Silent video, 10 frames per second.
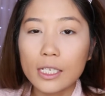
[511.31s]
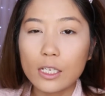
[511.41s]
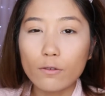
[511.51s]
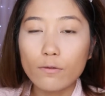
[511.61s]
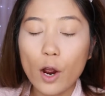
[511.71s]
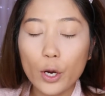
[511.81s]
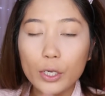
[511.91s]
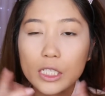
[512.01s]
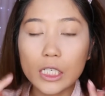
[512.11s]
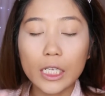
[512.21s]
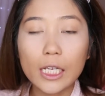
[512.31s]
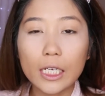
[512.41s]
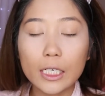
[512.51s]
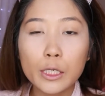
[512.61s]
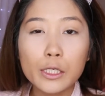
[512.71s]
So far it's looking
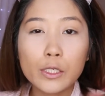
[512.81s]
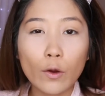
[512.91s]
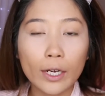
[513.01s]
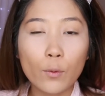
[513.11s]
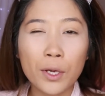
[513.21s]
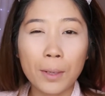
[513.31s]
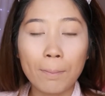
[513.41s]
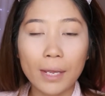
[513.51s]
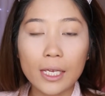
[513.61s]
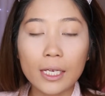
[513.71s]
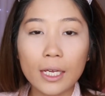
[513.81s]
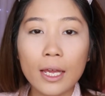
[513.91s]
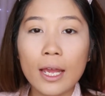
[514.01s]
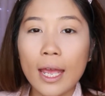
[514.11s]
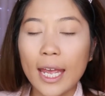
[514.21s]
good, so I didn't want to bake
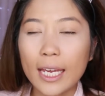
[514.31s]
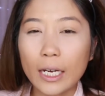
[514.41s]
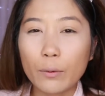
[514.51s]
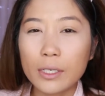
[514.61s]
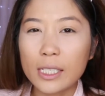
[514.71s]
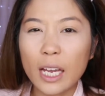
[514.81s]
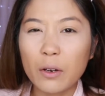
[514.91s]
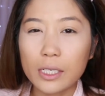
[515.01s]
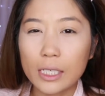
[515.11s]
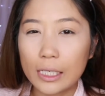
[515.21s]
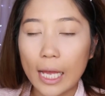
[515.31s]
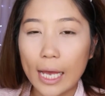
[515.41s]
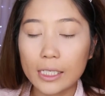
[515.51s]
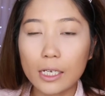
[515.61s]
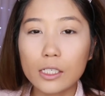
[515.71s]
it, and I want to see how it's going to
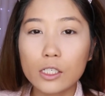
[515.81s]
last.